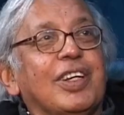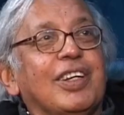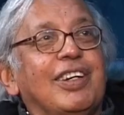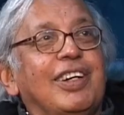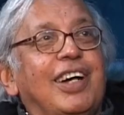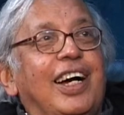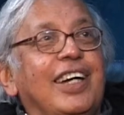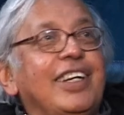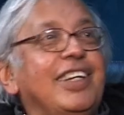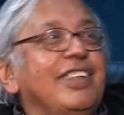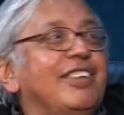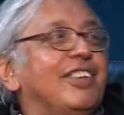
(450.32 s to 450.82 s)

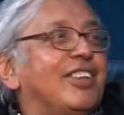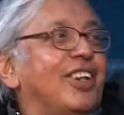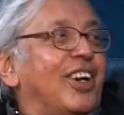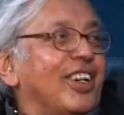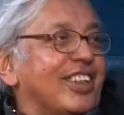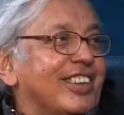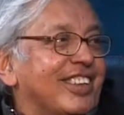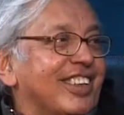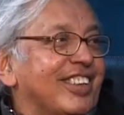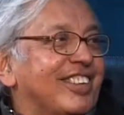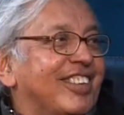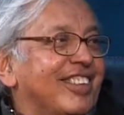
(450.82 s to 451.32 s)
I
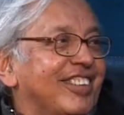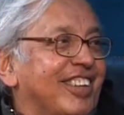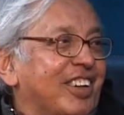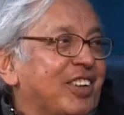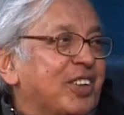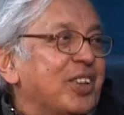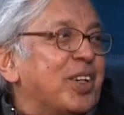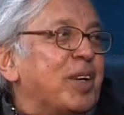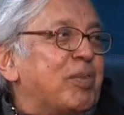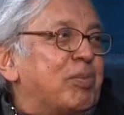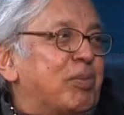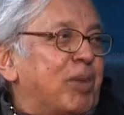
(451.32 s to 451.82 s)
thought this is a
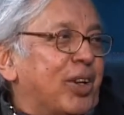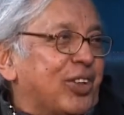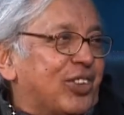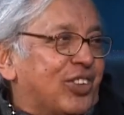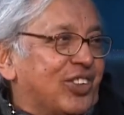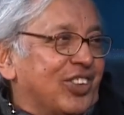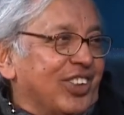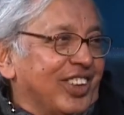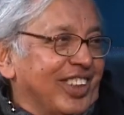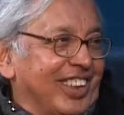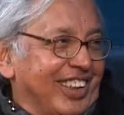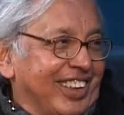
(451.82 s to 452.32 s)
good
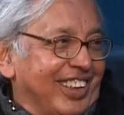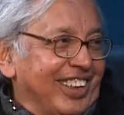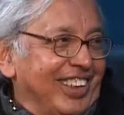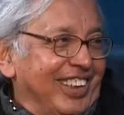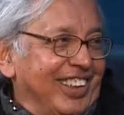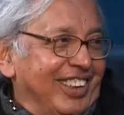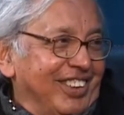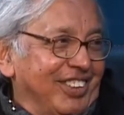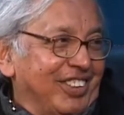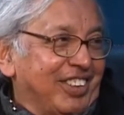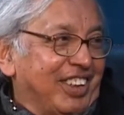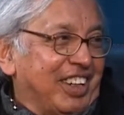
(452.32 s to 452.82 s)
opportunity
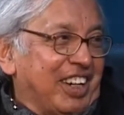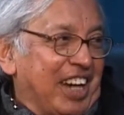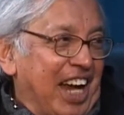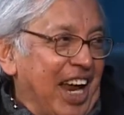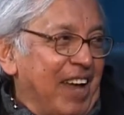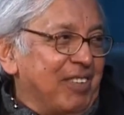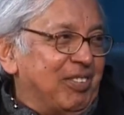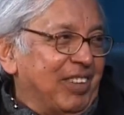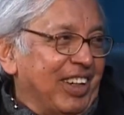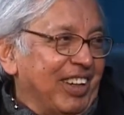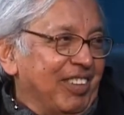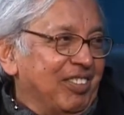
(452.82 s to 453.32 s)
to
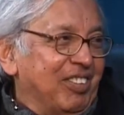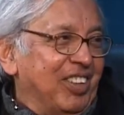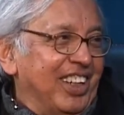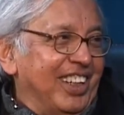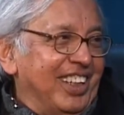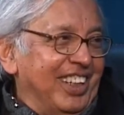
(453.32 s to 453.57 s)
grab him,